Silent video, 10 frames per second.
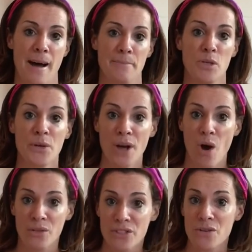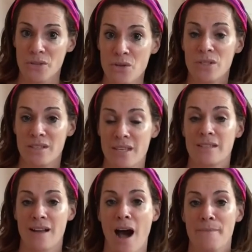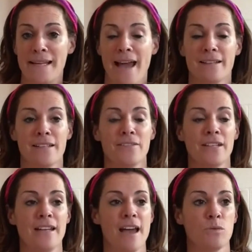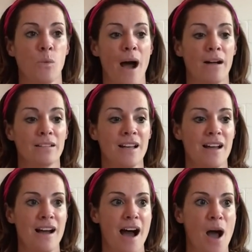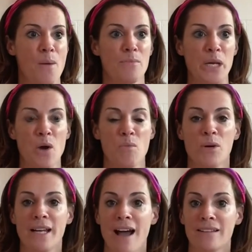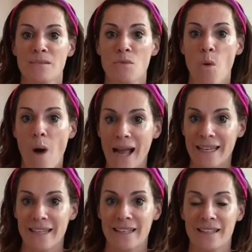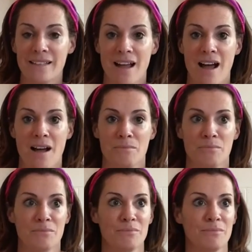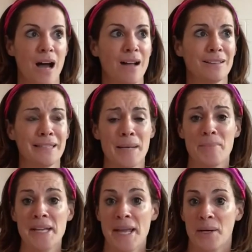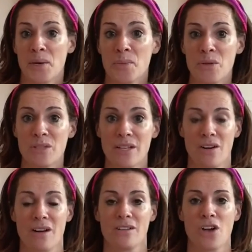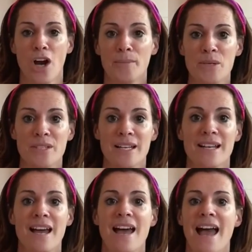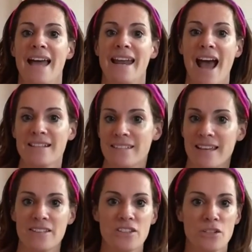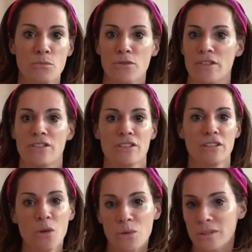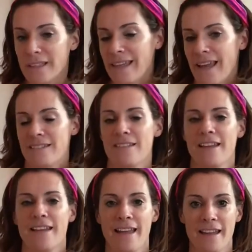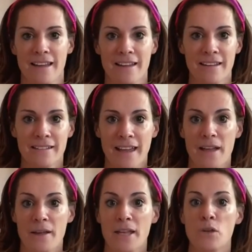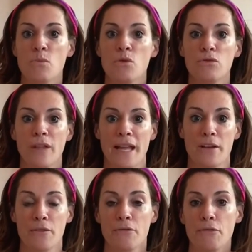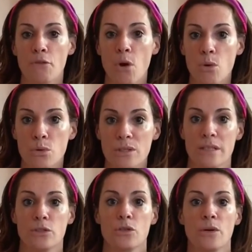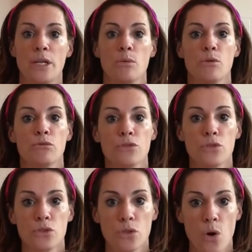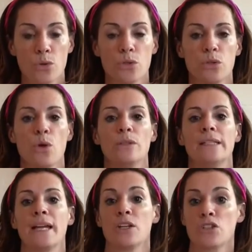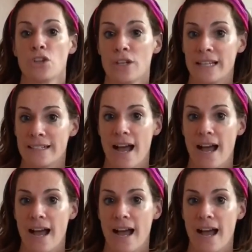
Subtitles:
You can also use this as a calming activity as well, putting on some quiet holiday piano music or guitar music and ask the kids to move as slowly as they can. Like, can you move like you're frozen? So can you move so slowly like you're turning into